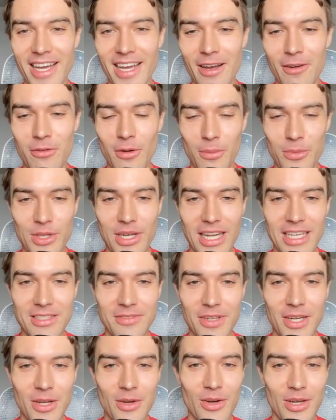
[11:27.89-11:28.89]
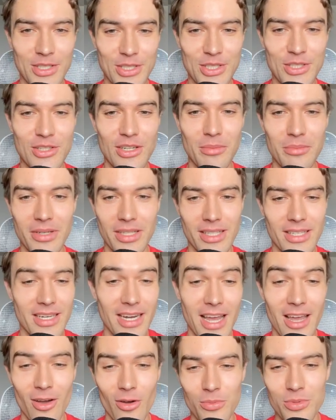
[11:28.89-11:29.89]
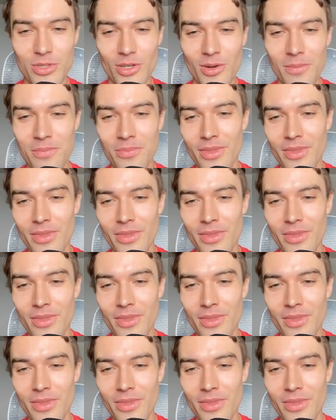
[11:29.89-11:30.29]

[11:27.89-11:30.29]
from today's video and just gonna build it. I hope so.